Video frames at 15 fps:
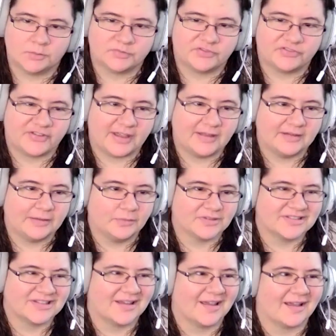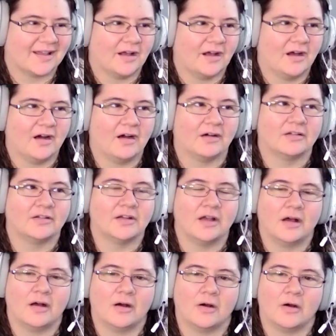Failing was like, oh
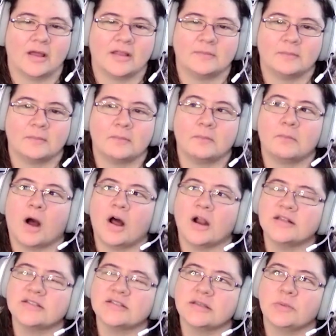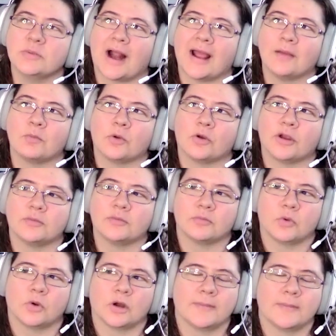no. And honestly, what I worried
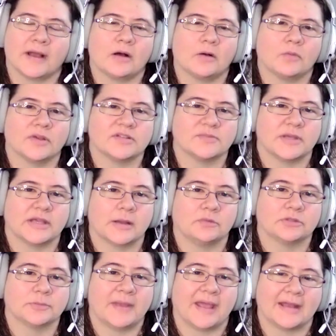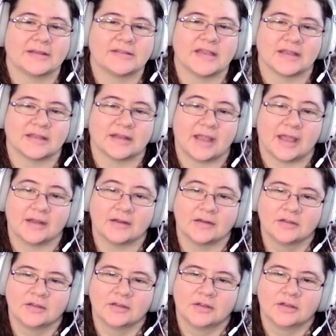more about was being able to pay to take it again.
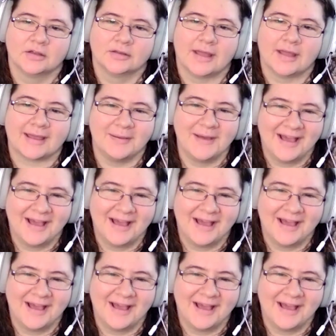Like,